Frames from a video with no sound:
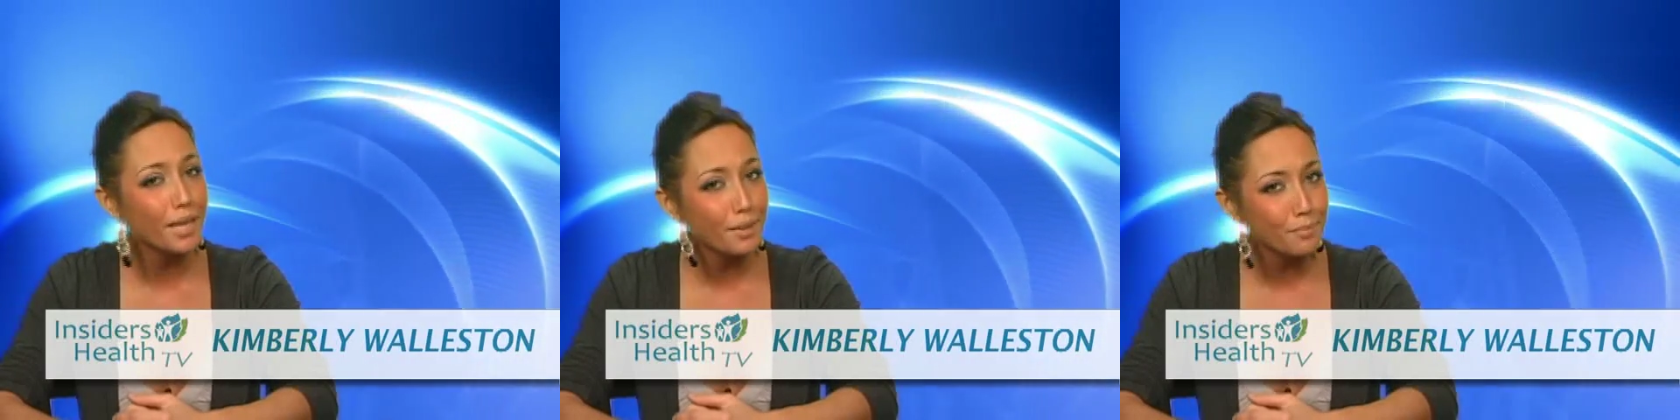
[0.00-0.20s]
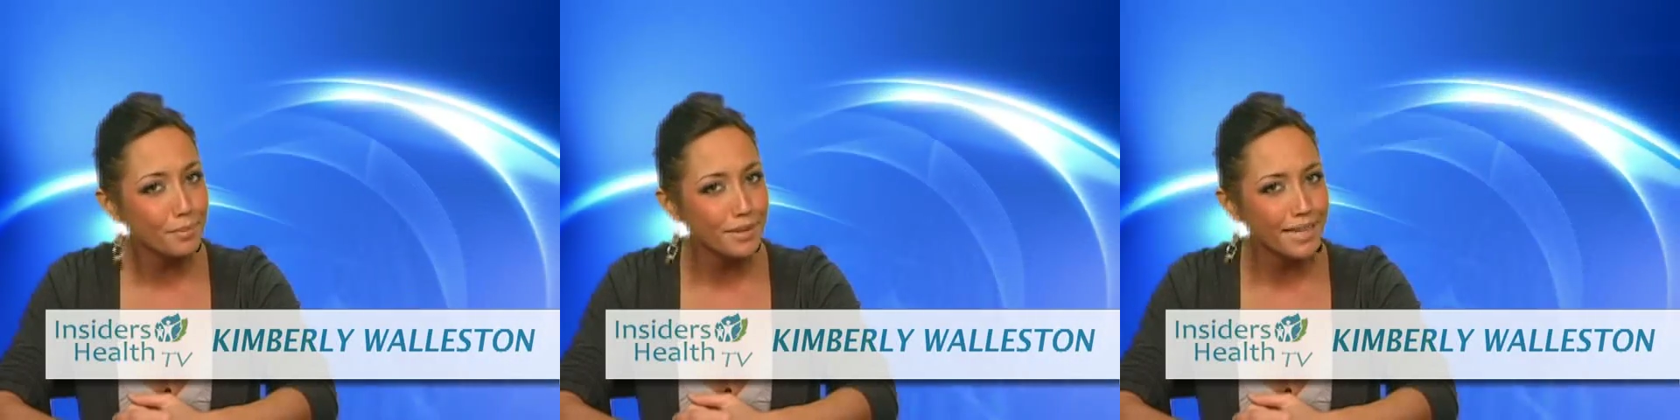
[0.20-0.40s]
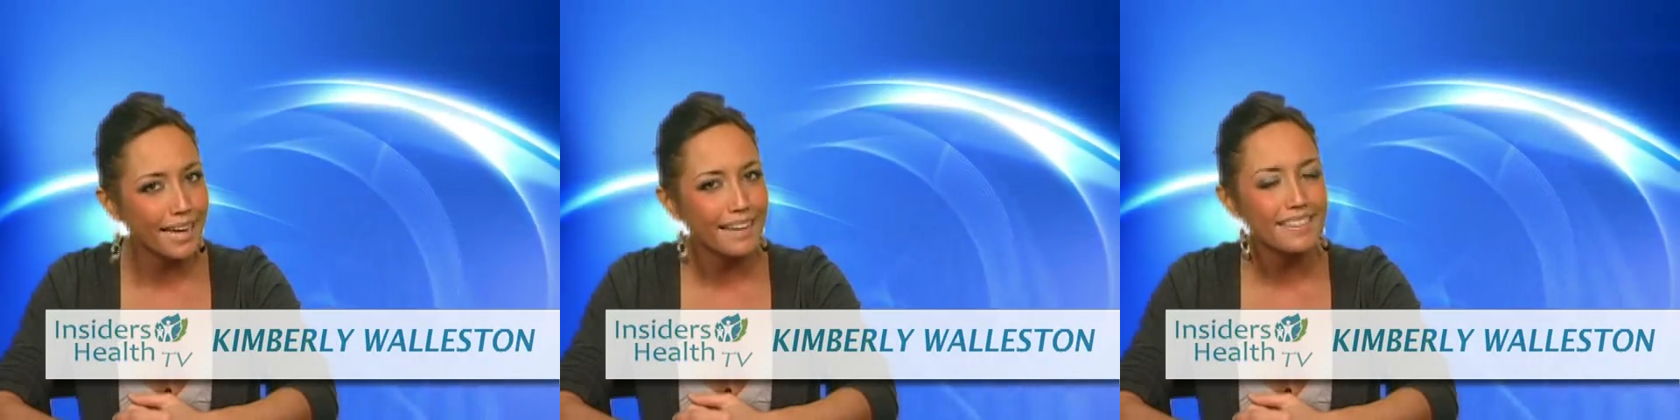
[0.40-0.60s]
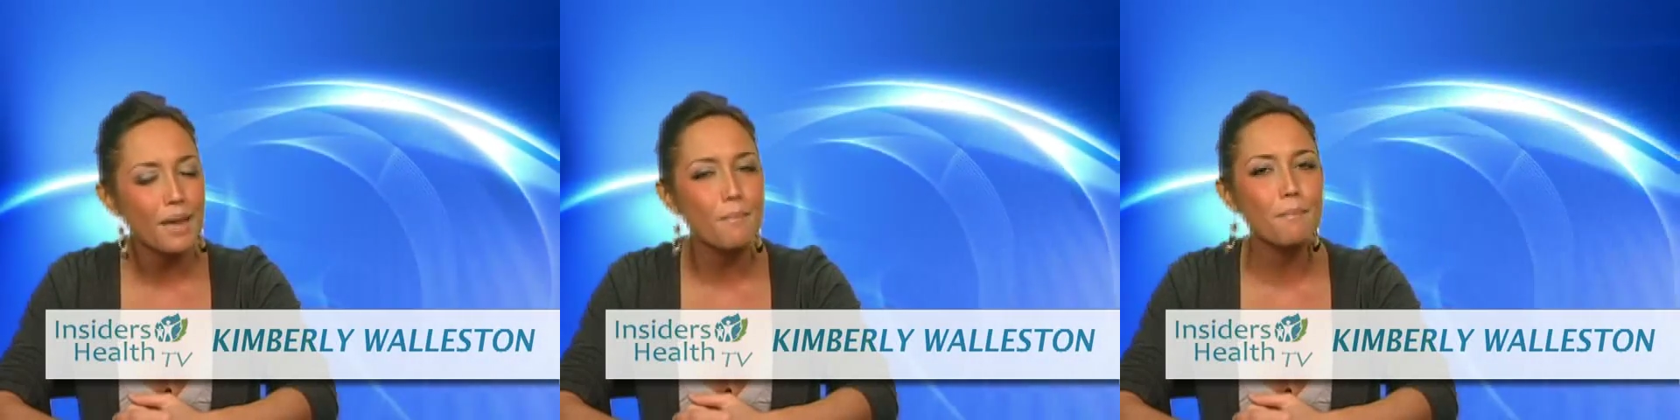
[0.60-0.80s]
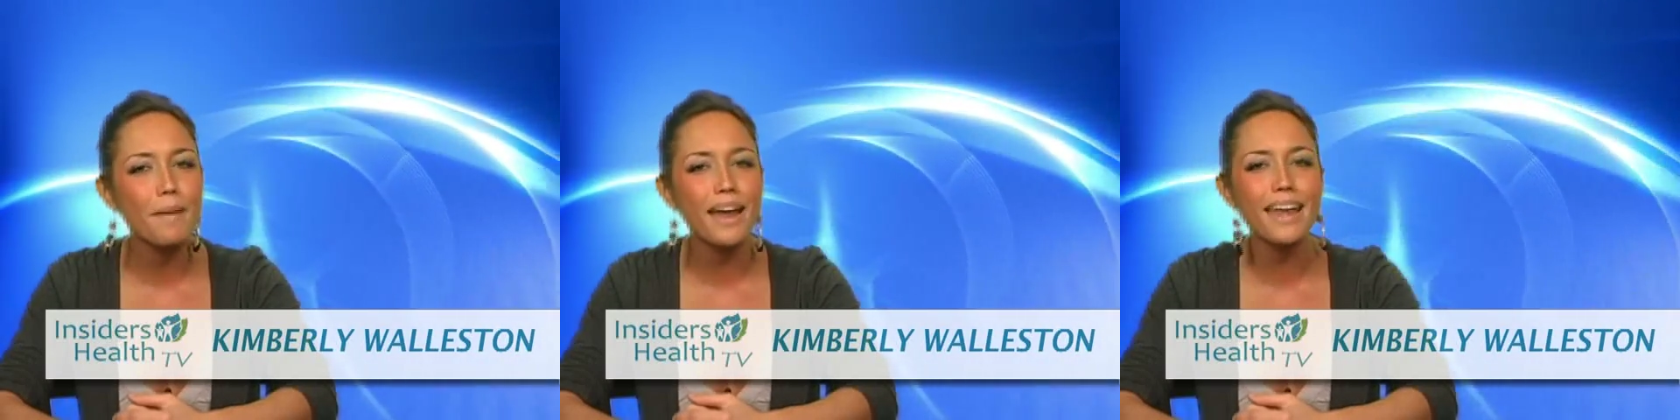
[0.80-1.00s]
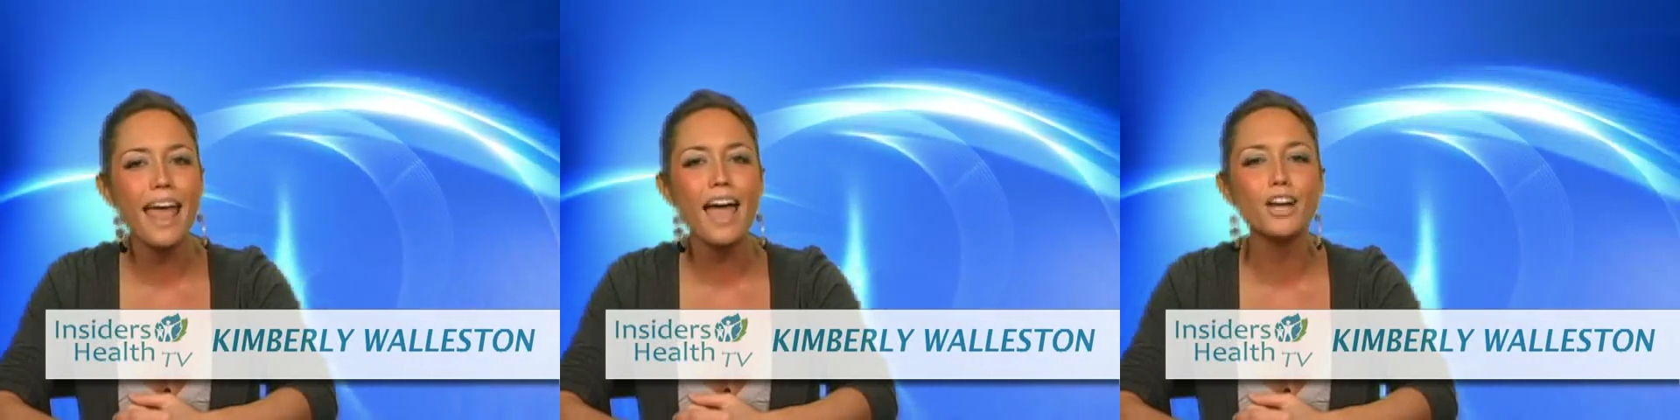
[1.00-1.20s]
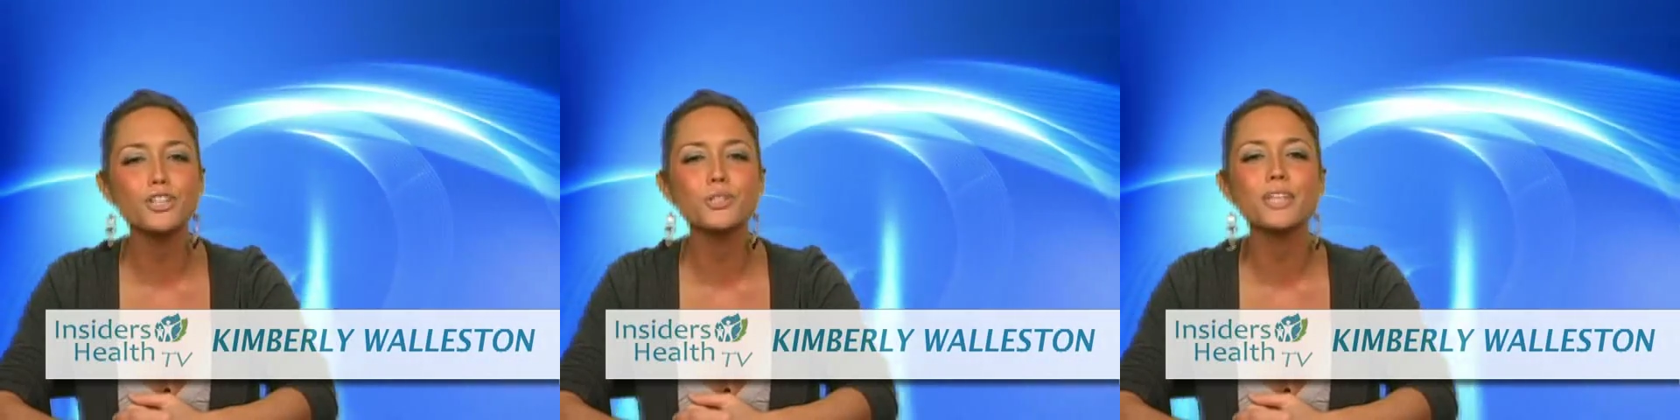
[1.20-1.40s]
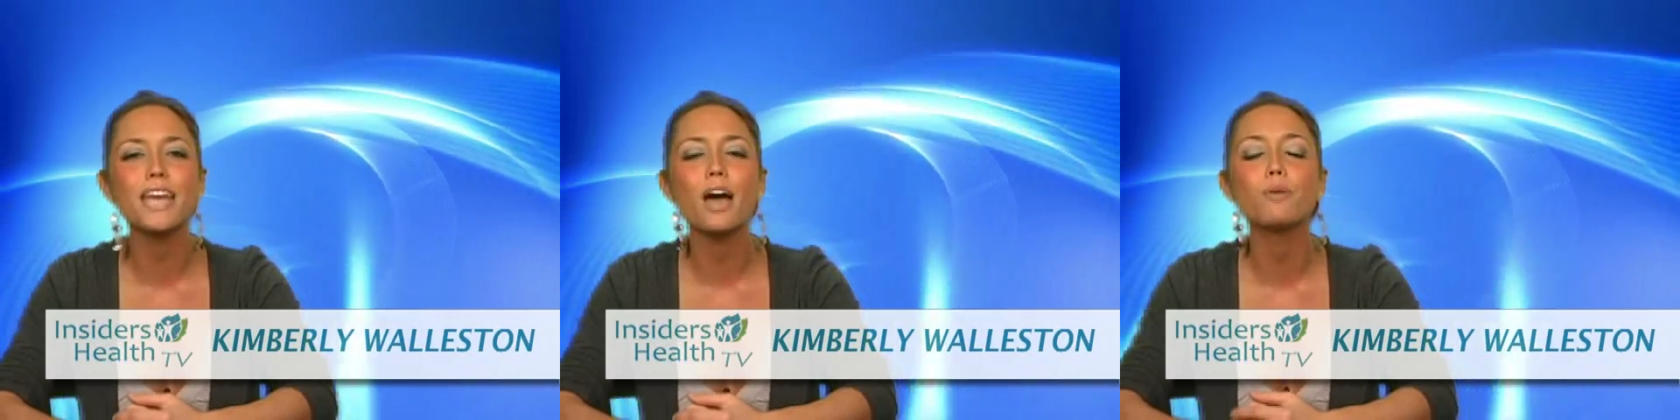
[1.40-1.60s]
implant that might actually